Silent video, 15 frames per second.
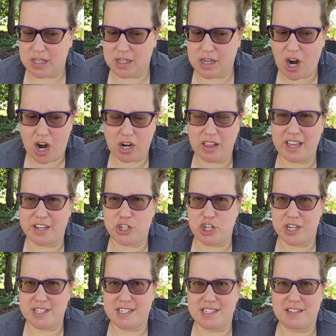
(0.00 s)
garlic
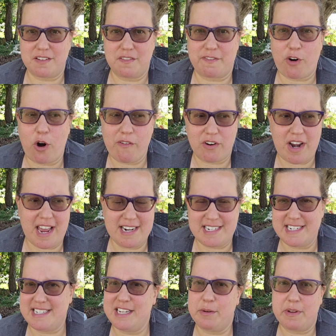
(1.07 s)
just for overnight
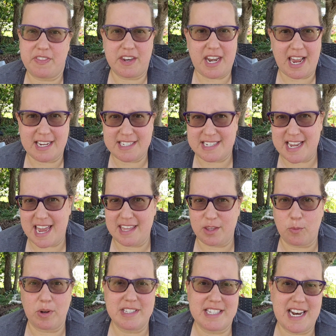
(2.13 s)
to deal with the next day,
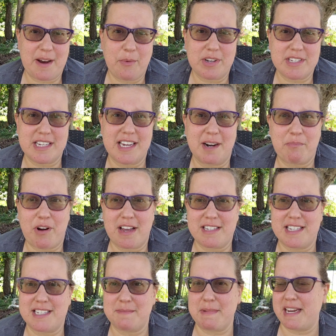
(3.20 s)
the ones that I wasn't going to
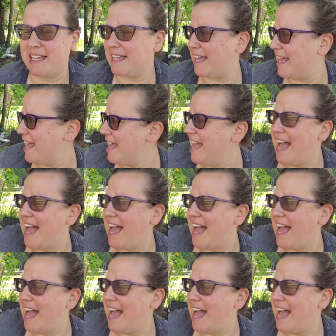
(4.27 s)
process immediately.